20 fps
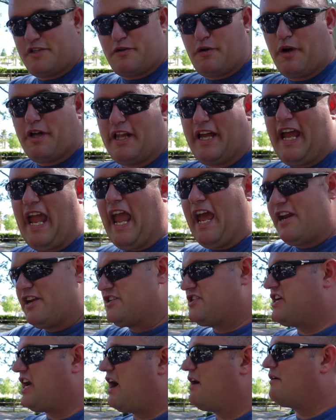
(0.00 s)
a toilet and a
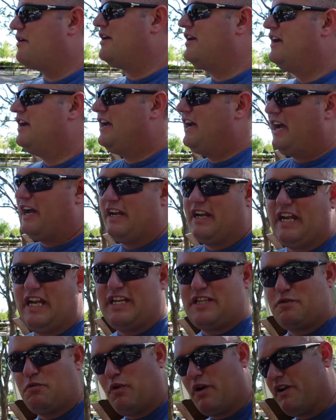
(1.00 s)
shower in
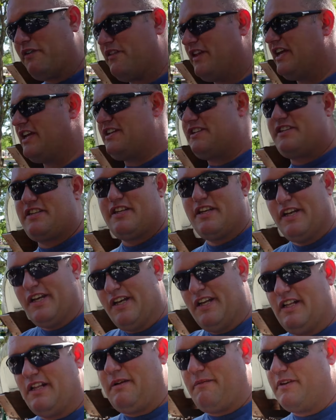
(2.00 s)
each one of these.
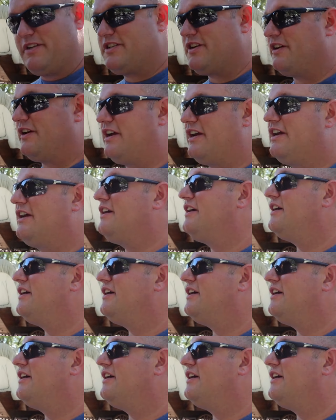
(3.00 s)
Let me show you